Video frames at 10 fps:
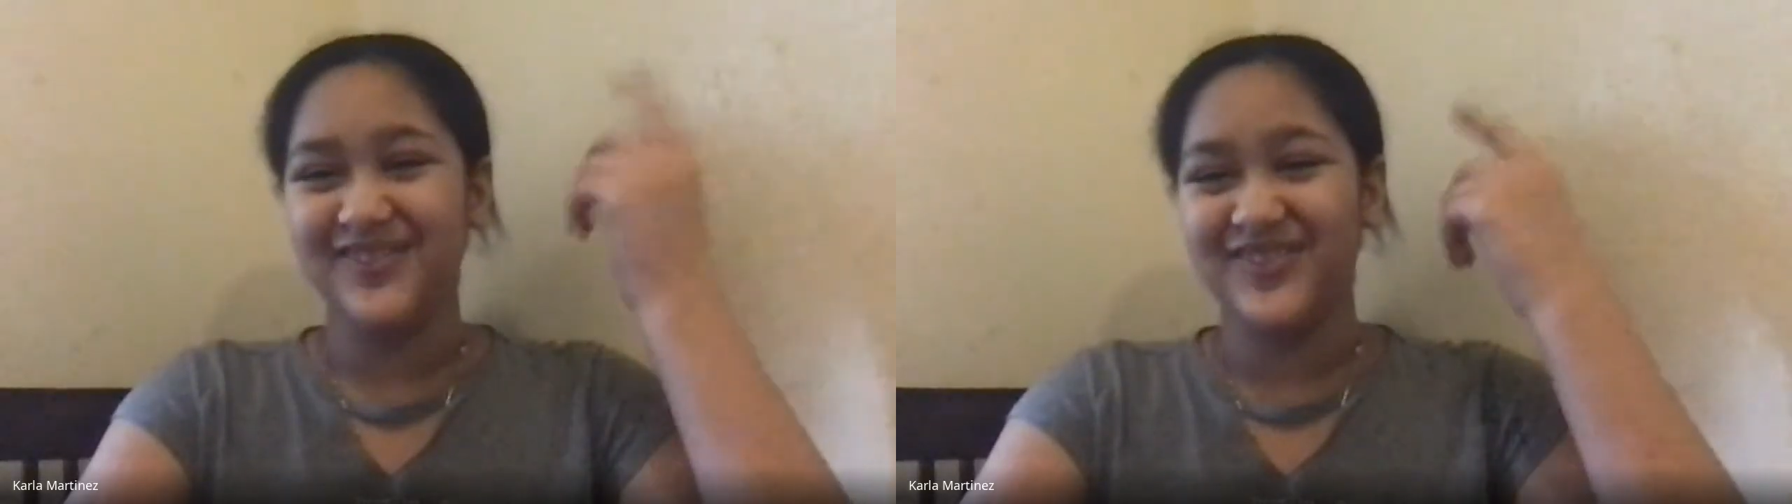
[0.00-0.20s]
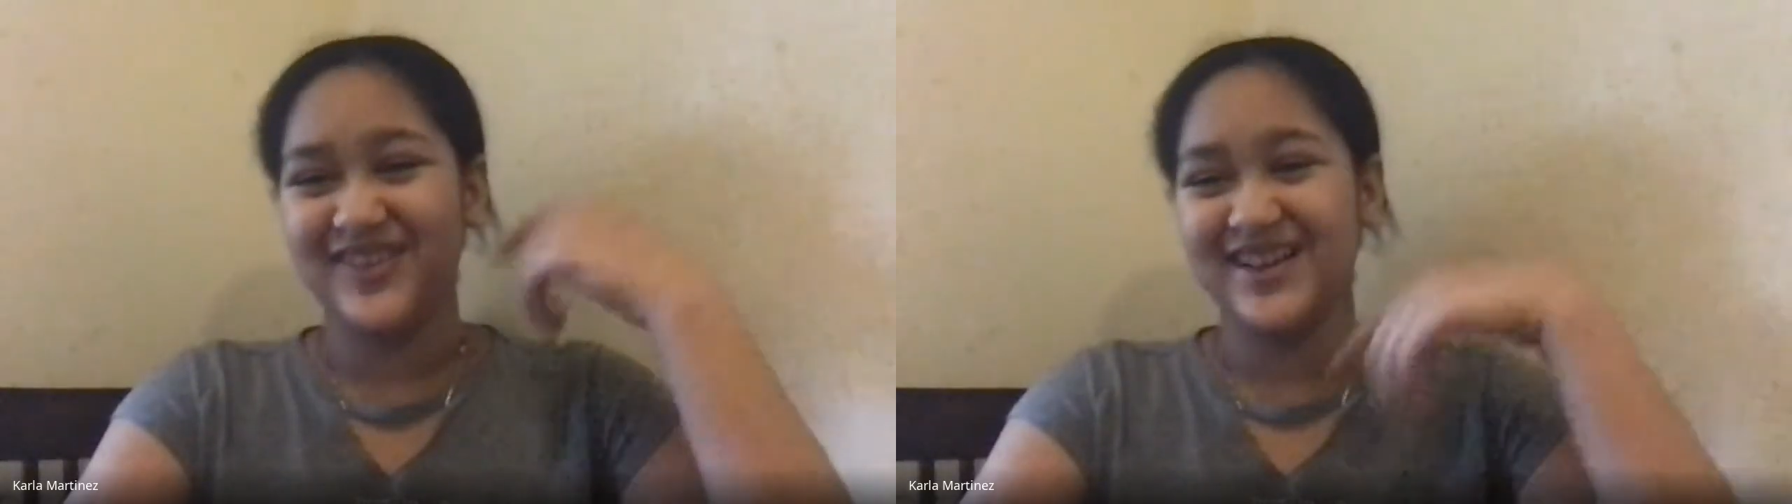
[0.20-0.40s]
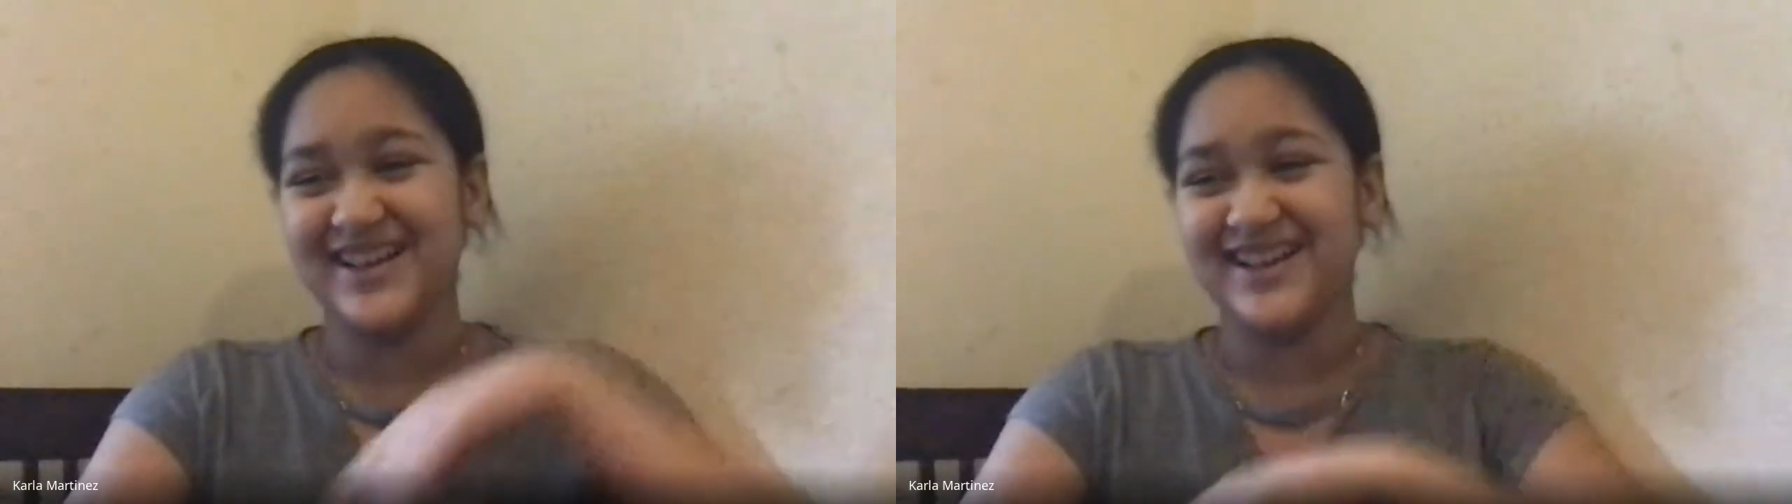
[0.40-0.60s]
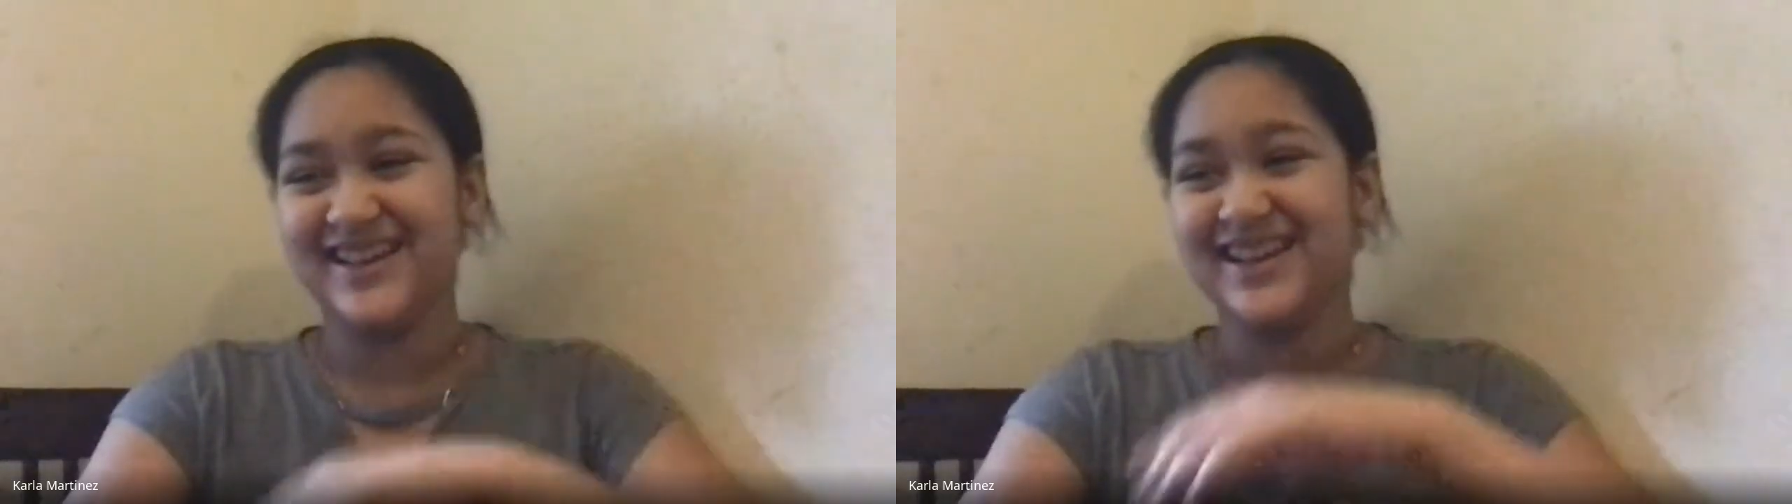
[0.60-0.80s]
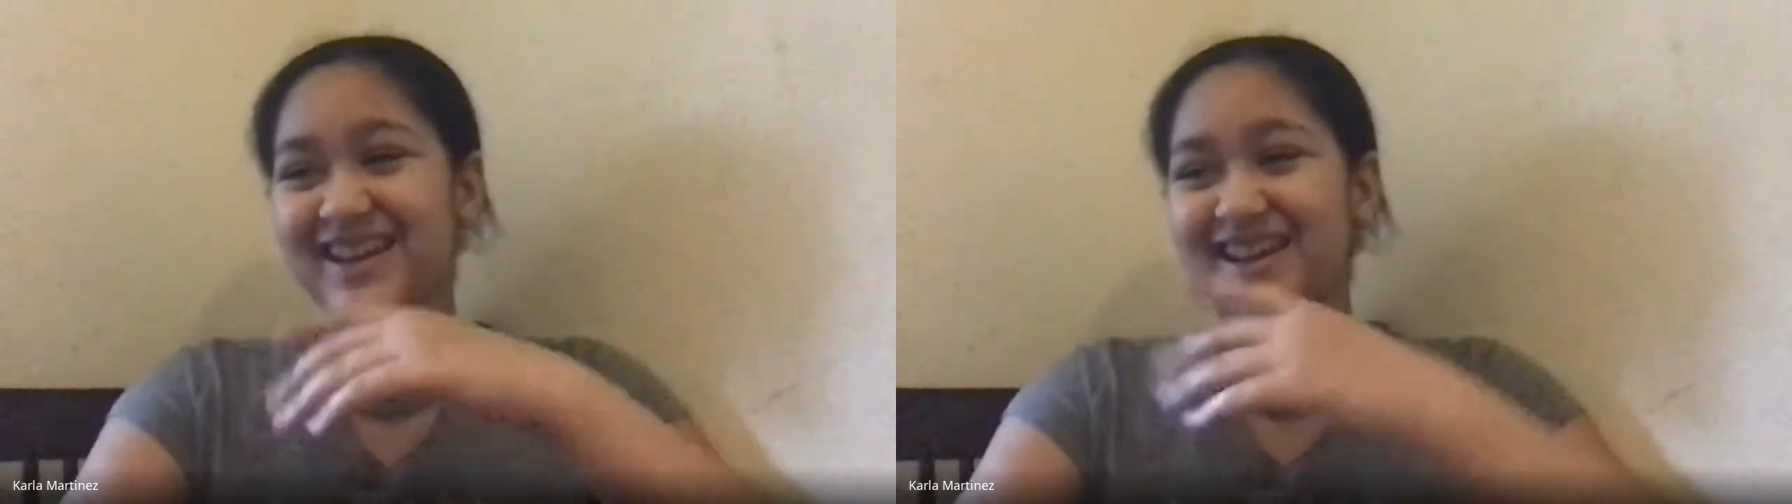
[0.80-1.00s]
but
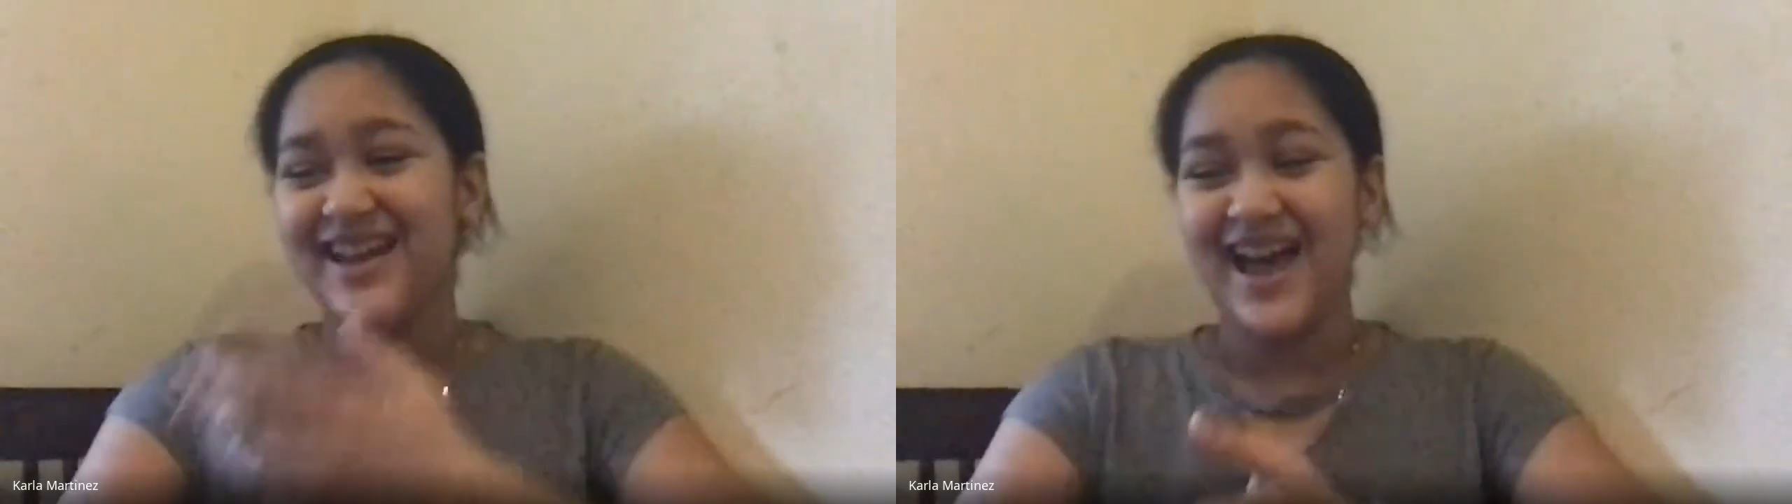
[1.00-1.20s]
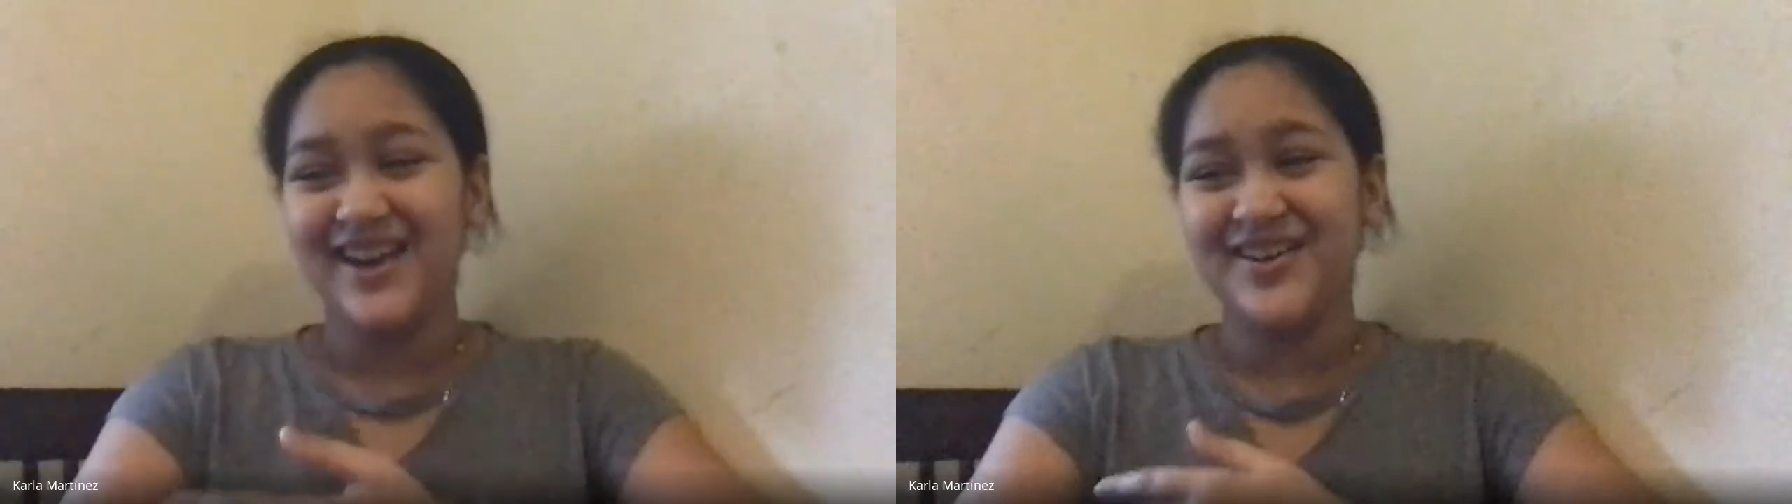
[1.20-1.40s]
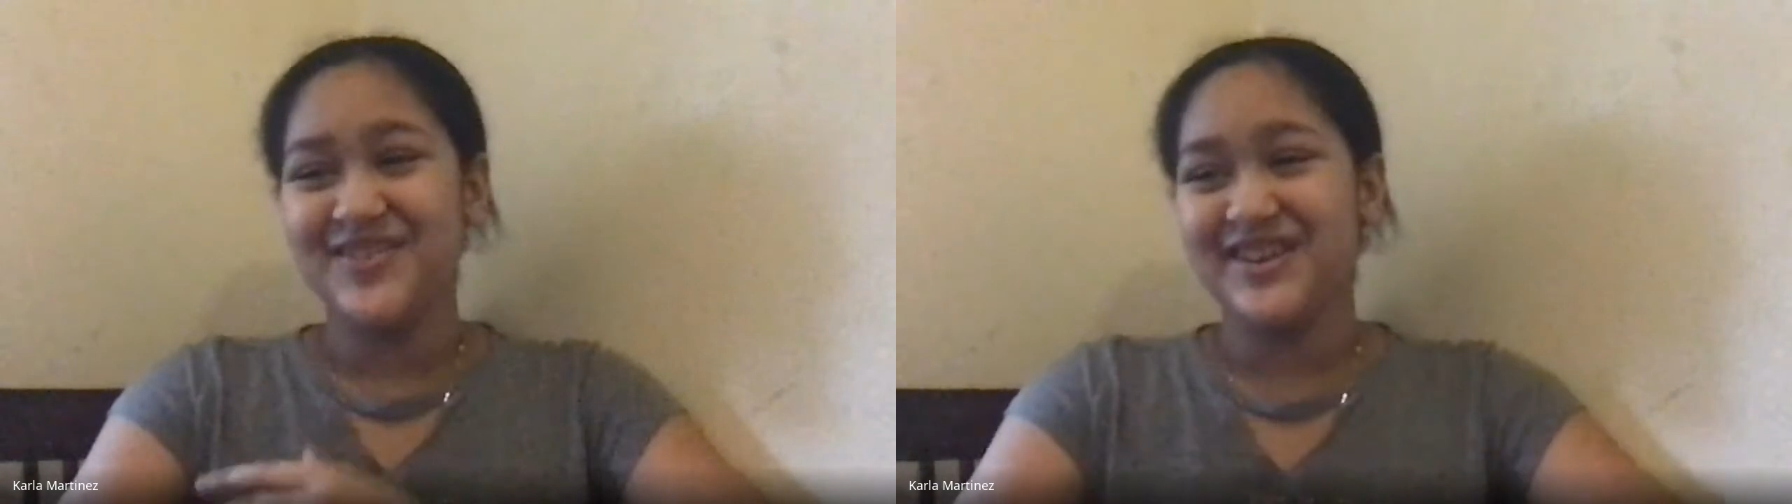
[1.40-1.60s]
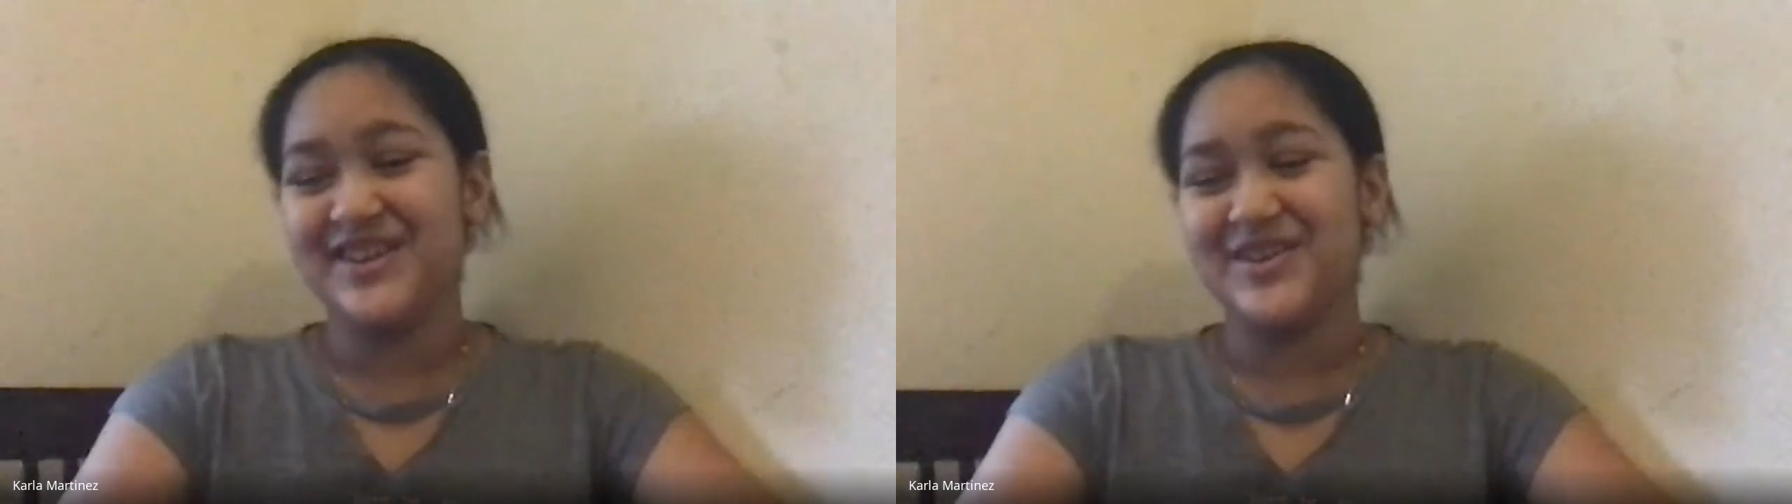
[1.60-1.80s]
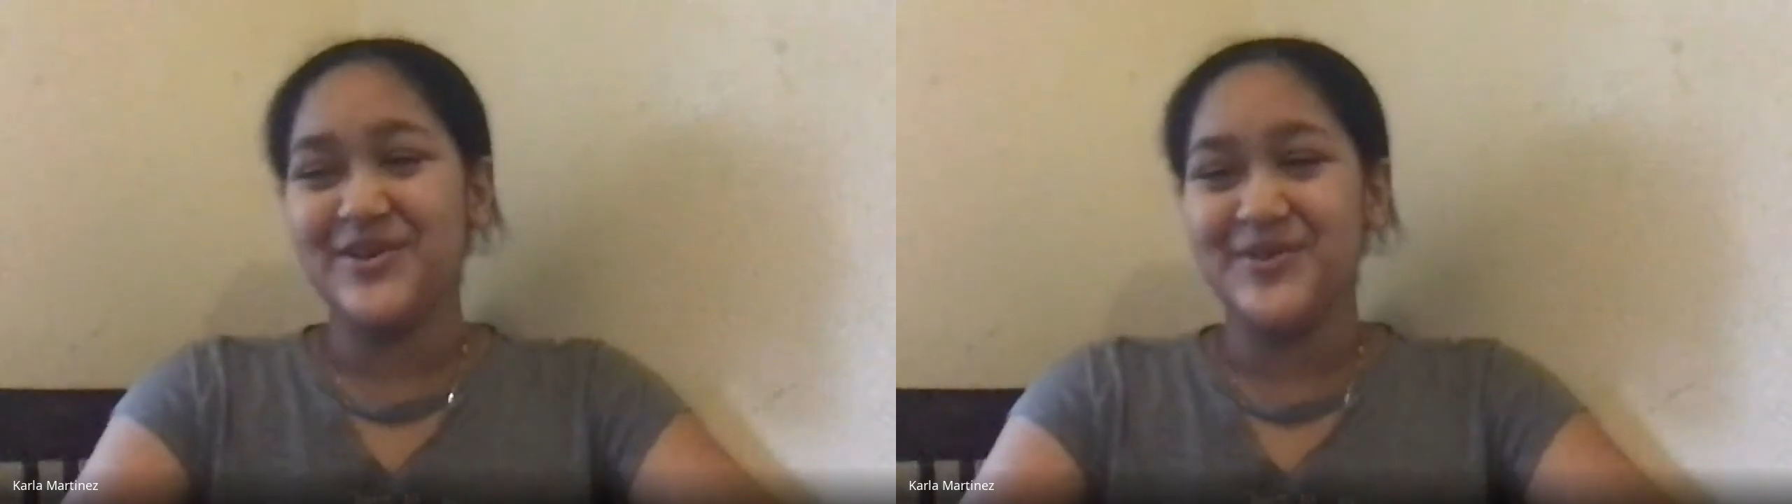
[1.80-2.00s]
I don't really know